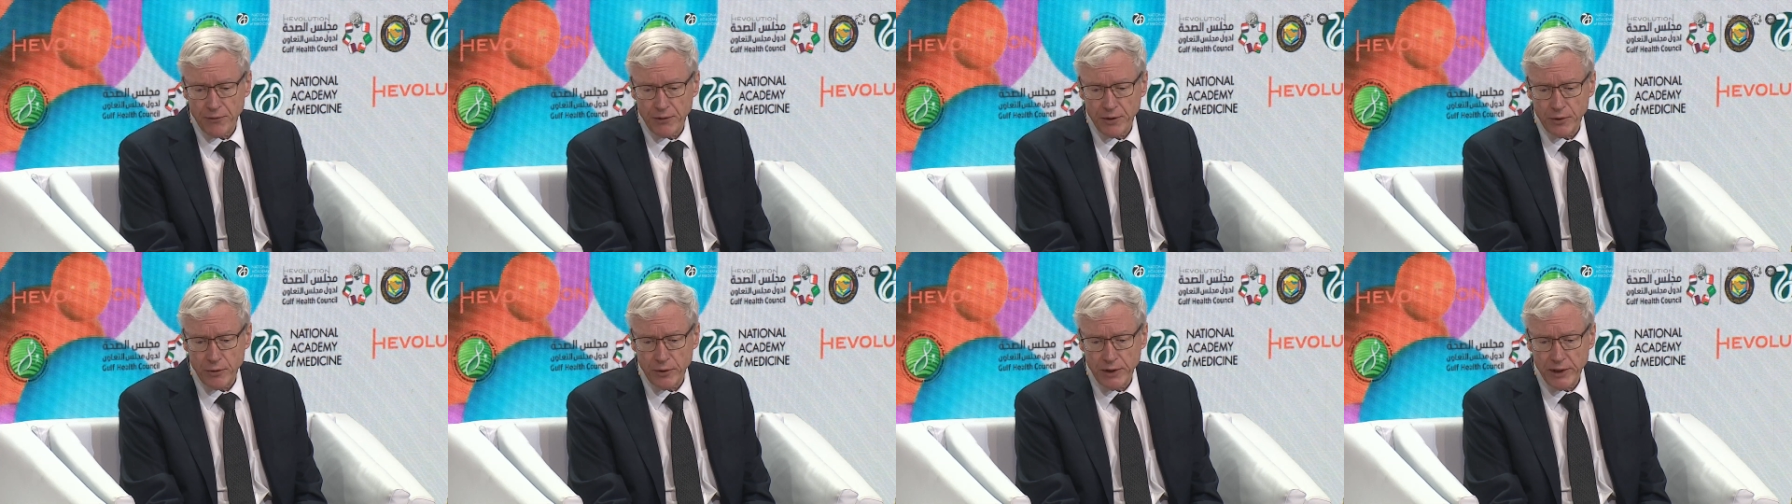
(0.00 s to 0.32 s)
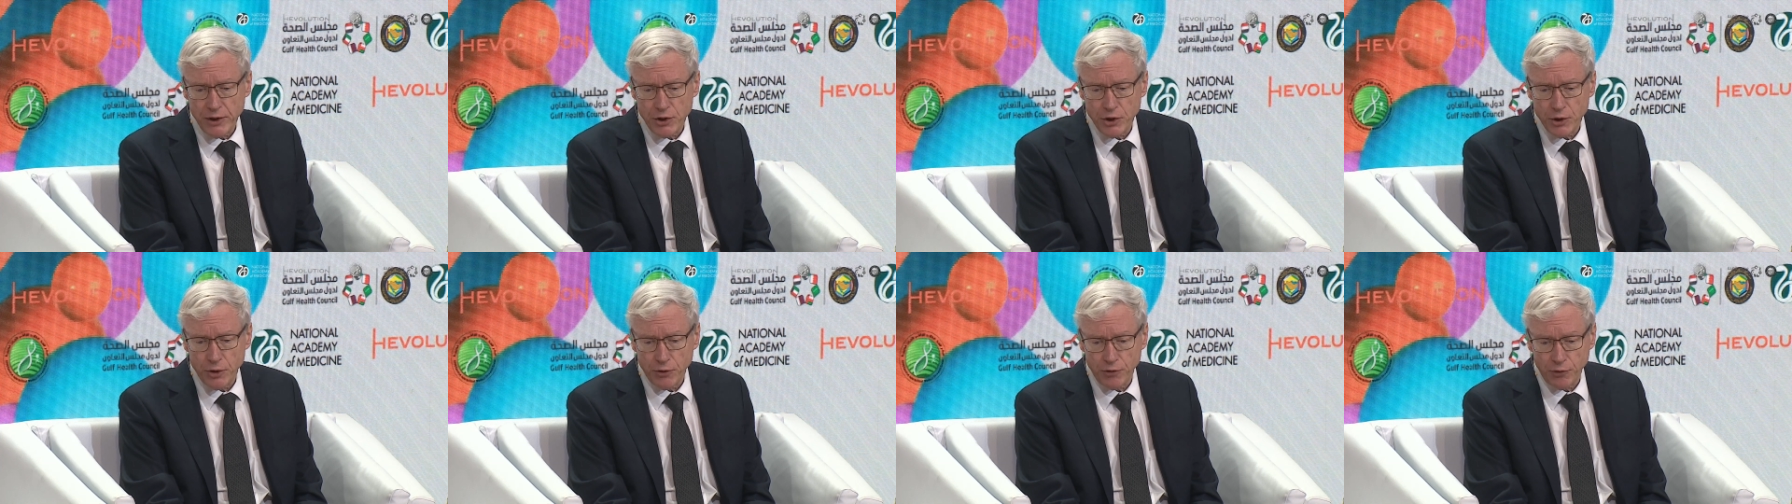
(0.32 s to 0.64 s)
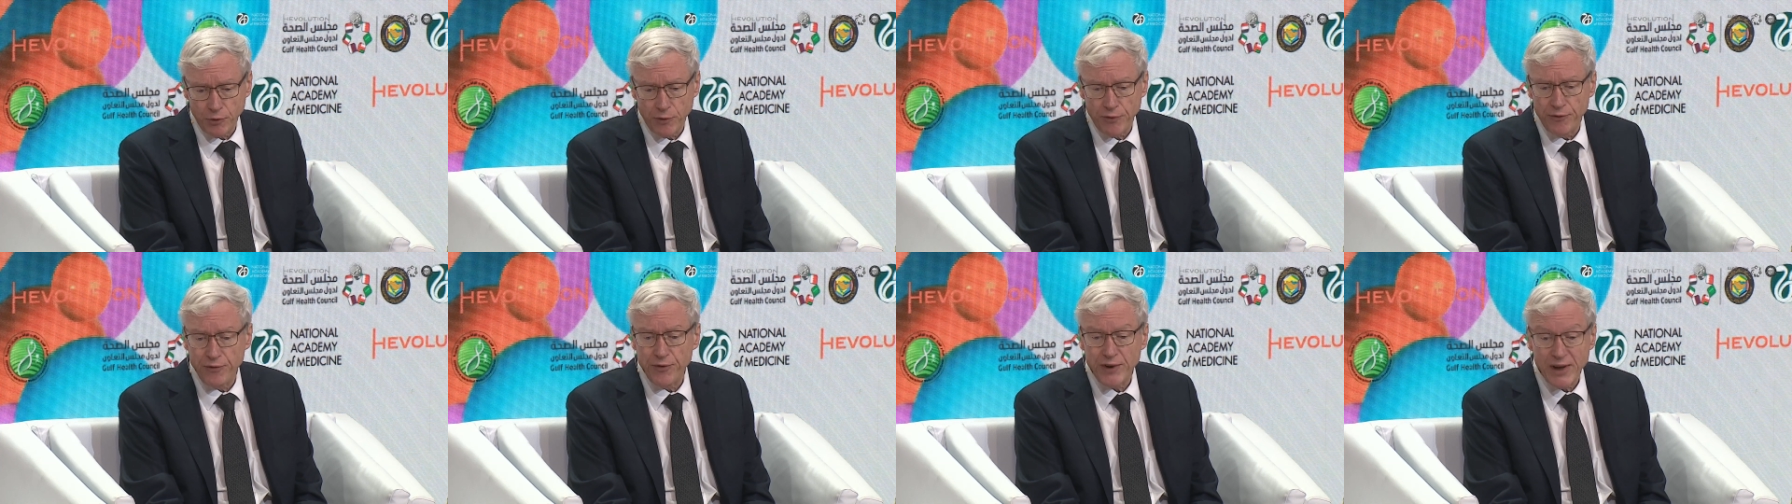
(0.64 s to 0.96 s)
ratios with
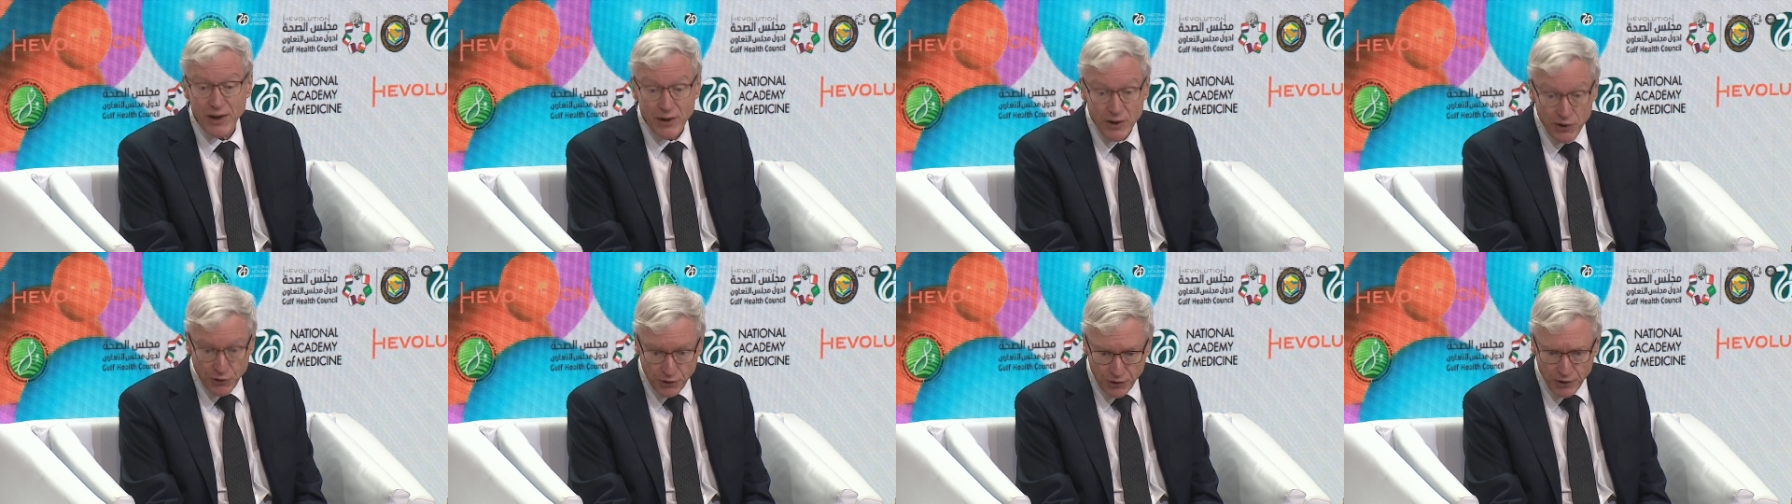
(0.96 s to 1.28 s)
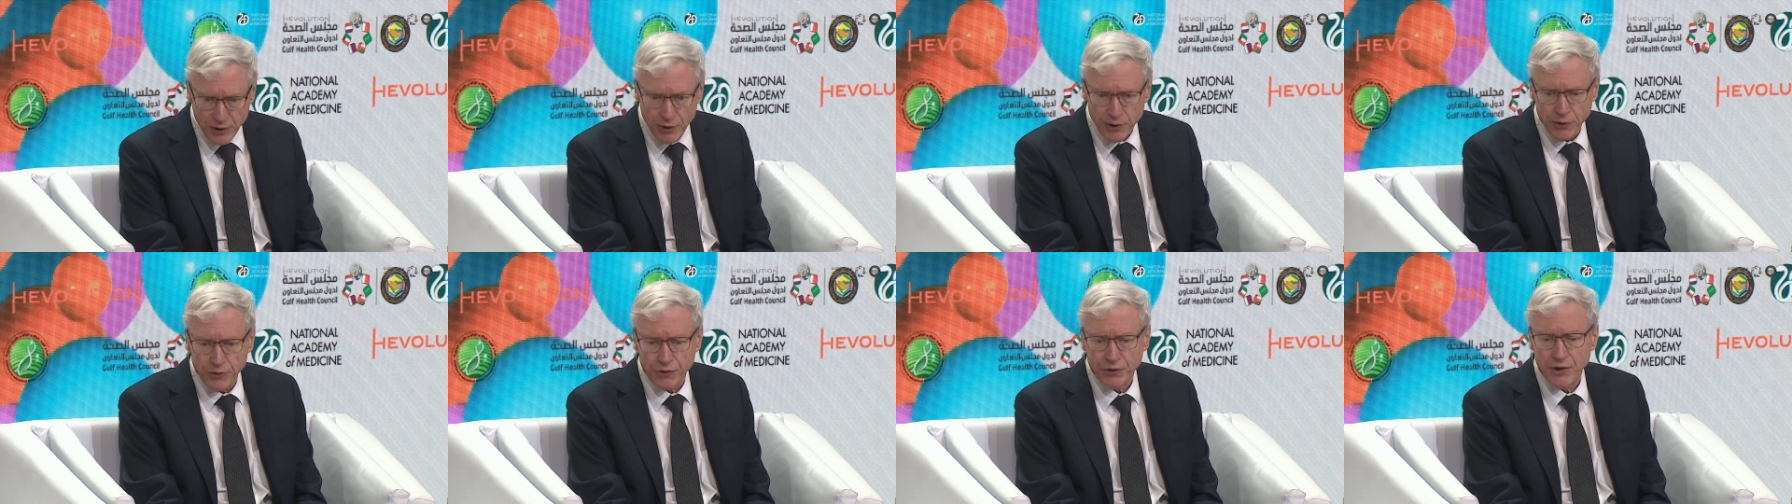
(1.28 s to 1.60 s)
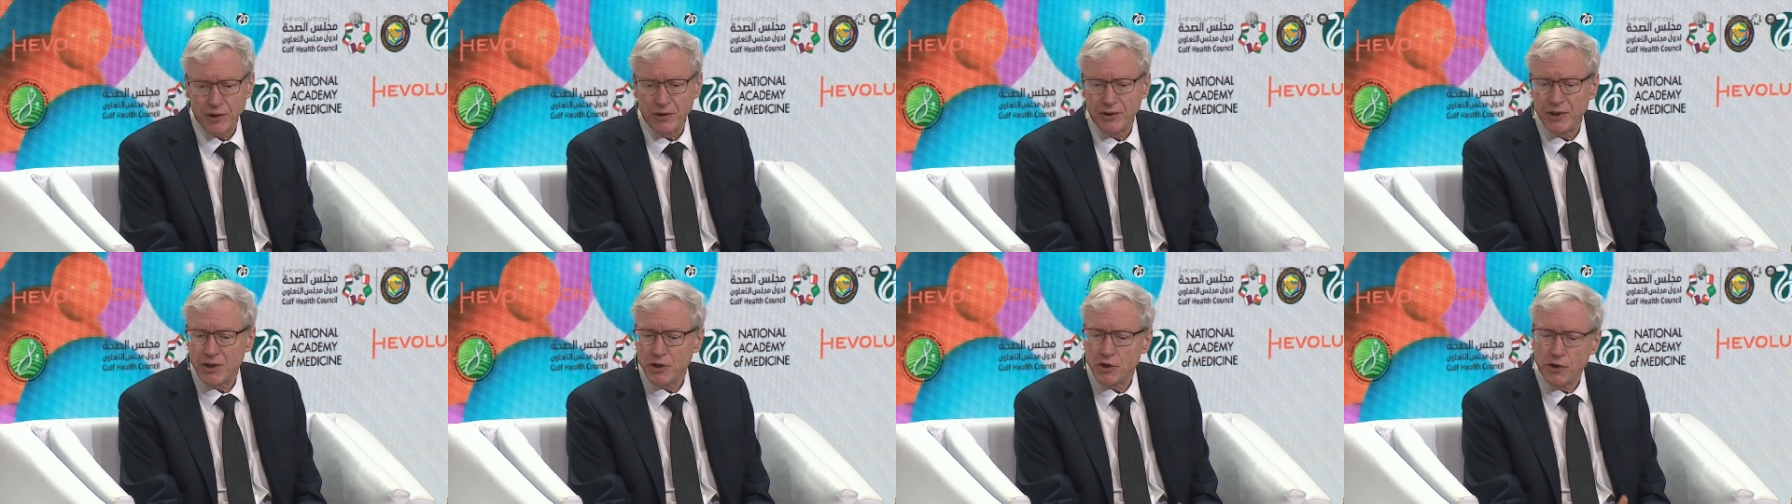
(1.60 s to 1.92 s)
very serious
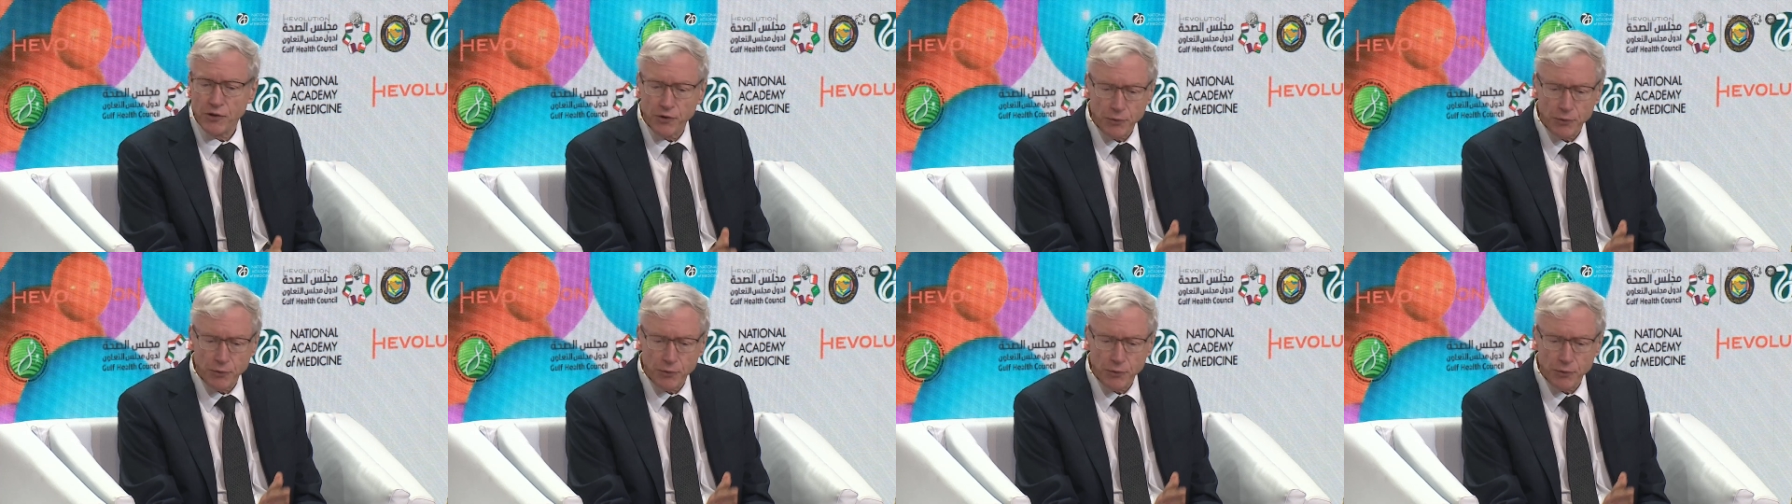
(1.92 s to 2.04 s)
conditions